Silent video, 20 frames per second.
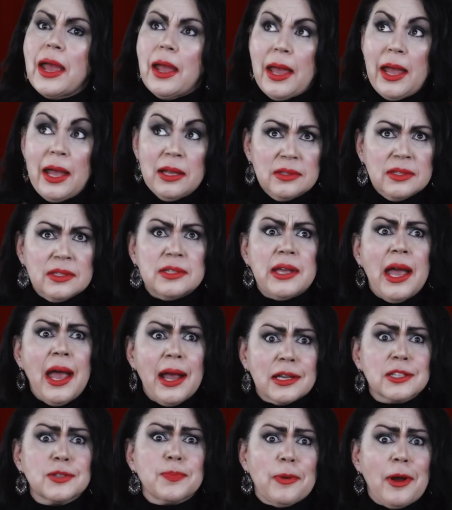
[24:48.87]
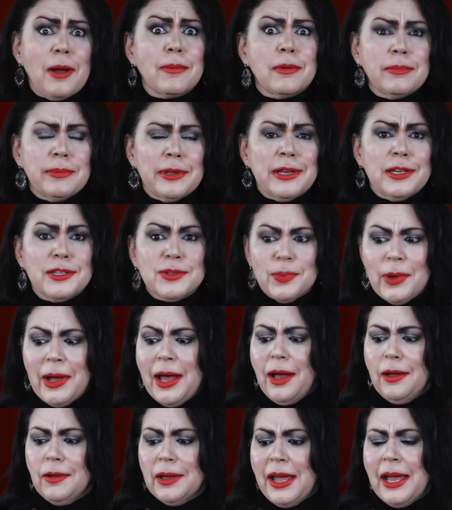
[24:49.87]
And Saks probably as
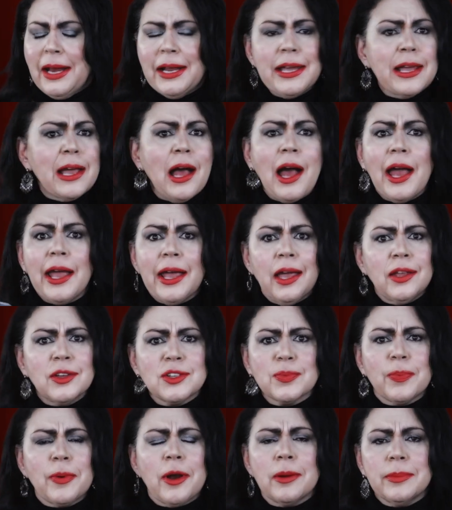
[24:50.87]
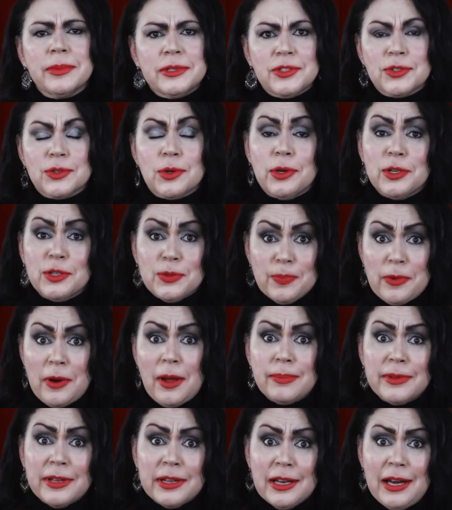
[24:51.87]
well. Any high-end department store is
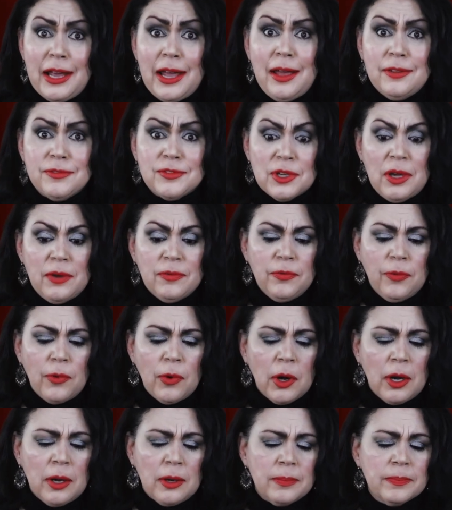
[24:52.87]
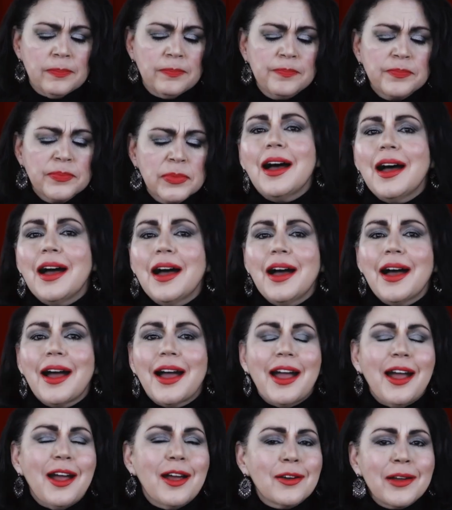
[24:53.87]
probably going to have Tom Ford.
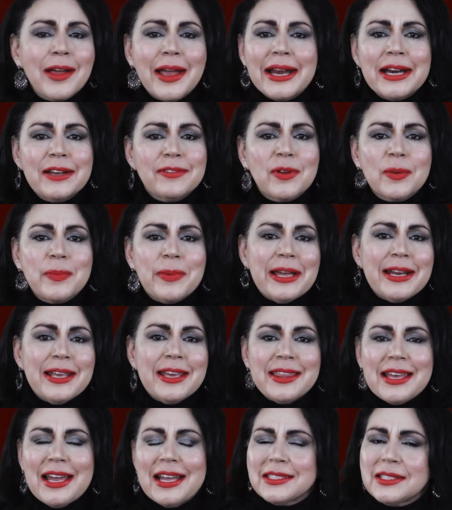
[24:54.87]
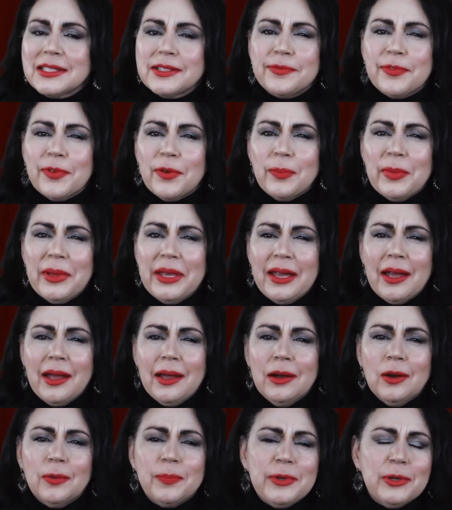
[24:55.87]
All right, everybody, that's it for me. I
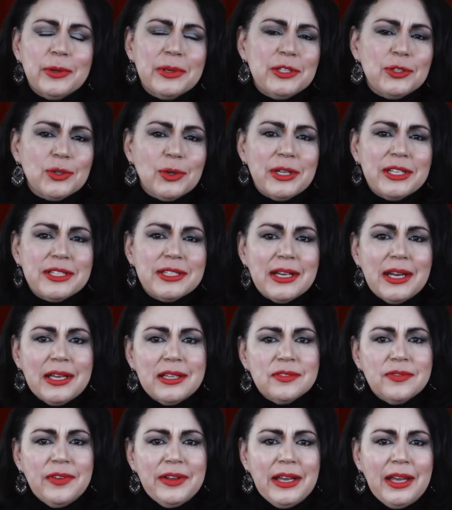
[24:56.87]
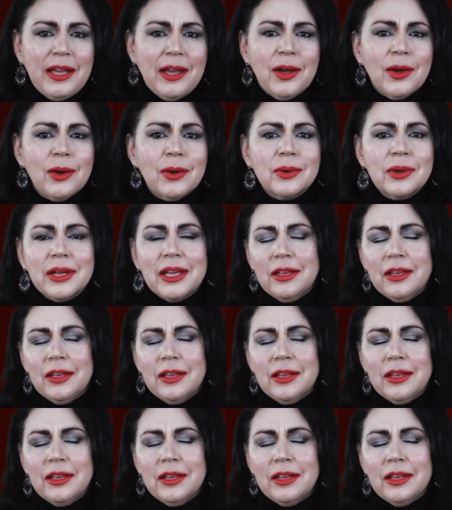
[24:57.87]
hope you enjoyed today's video.